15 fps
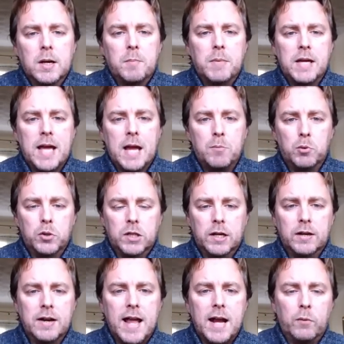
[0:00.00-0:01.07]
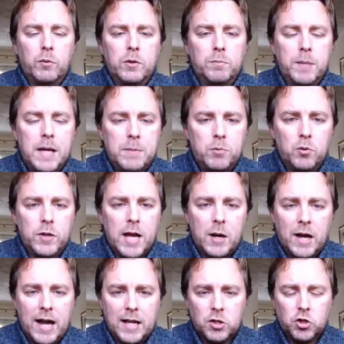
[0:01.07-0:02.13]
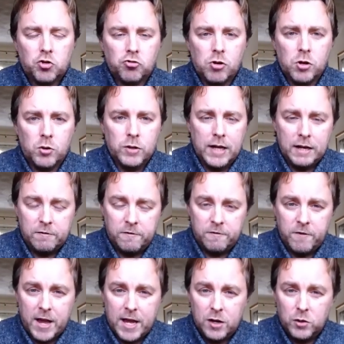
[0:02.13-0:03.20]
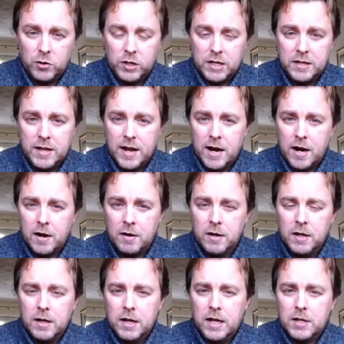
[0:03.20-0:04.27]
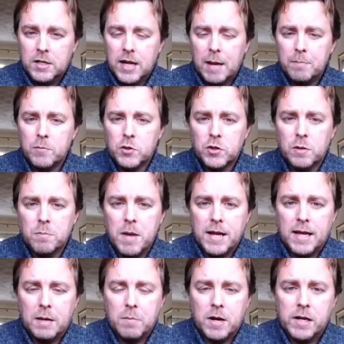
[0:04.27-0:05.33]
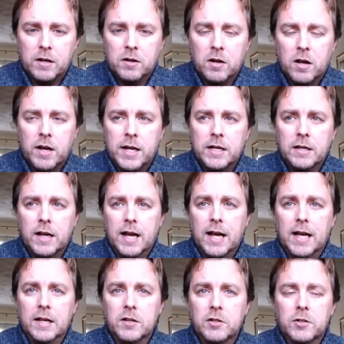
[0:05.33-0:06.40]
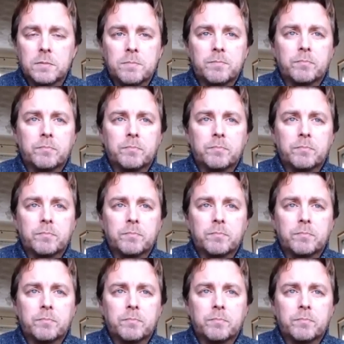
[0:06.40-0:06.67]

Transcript: be able to connect with people that had struggled, had failed in their attempts at making money online. And